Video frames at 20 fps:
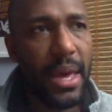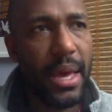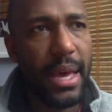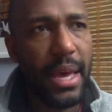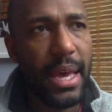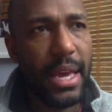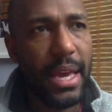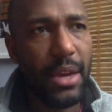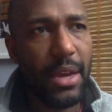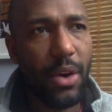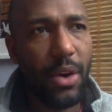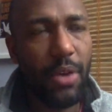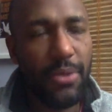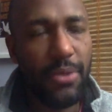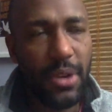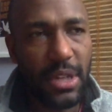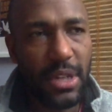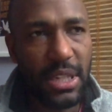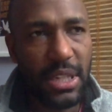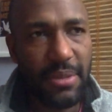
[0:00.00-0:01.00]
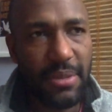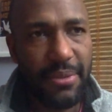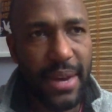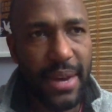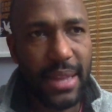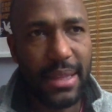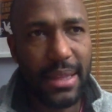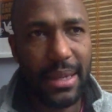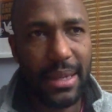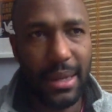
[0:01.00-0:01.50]
it overlooks the
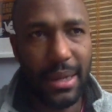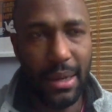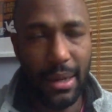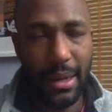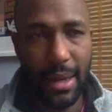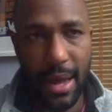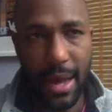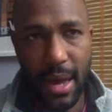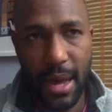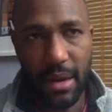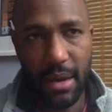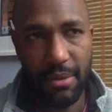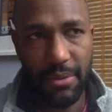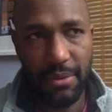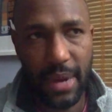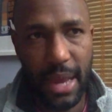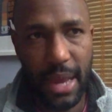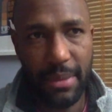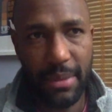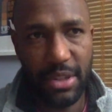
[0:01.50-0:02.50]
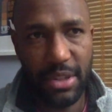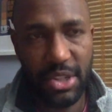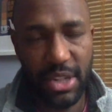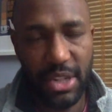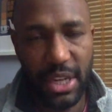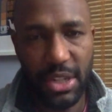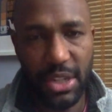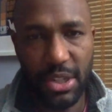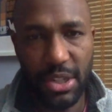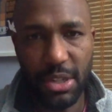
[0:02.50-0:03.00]
fact that a lot of climate
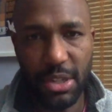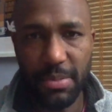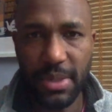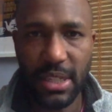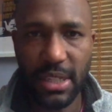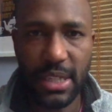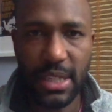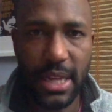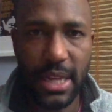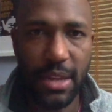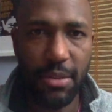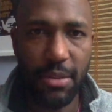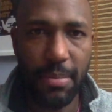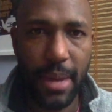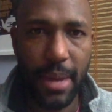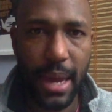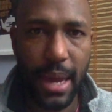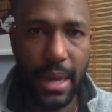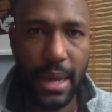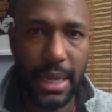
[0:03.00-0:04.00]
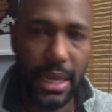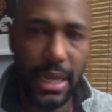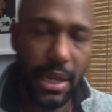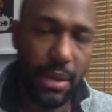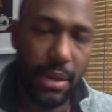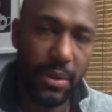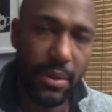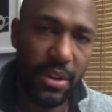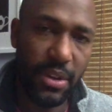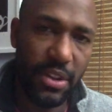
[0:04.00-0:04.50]
change is beset by
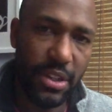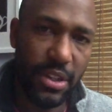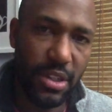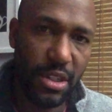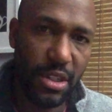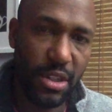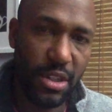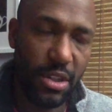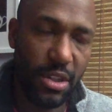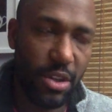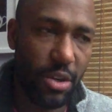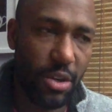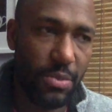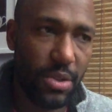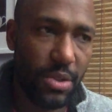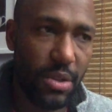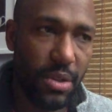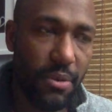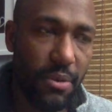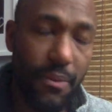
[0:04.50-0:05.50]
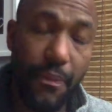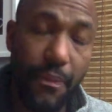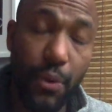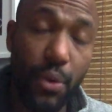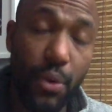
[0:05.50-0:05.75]
inequities in terms of